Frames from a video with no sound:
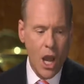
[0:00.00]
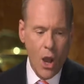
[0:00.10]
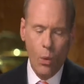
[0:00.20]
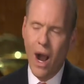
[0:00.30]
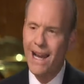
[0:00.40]

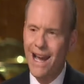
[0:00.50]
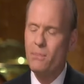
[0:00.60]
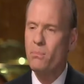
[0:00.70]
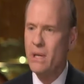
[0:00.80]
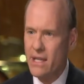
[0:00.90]
Why not
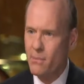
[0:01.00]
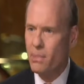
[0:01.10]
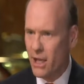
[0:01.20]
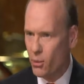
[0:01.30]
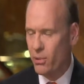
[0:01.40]
be the
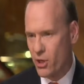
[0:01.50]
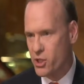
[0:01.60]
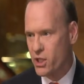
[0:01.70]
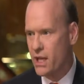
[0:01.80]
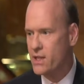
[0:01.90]
bigger
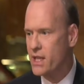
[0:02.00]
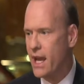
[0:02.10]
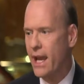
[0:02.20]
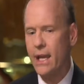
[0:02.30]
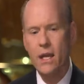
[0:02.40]
person and
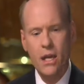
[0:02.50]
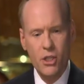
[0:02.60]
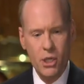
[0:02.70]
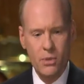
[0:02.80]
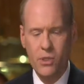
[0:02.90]
say,
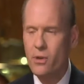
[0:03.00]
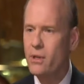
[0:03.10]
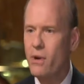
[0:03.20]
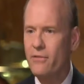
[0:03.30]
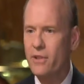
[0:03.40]
she was
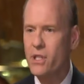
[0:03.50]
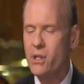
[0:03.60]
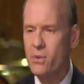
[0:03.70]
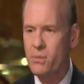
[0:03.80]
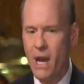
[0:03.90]
treated roughly, she
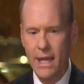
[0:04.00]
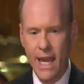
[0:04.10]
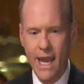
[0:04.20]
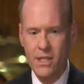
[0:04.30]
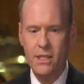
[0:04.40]
was my
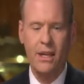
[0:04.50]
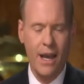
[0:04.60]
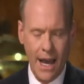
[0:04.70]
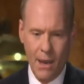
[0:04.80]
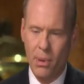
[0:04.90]
guest,
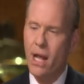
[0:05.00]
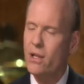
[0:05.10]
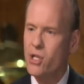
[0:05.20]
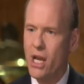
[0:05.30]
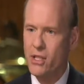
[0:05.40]
I
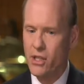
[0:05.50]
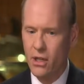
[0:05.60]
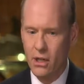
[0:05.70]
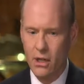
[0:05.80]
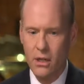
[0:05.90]
apologize to
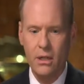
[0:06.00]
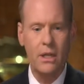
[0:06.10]
her,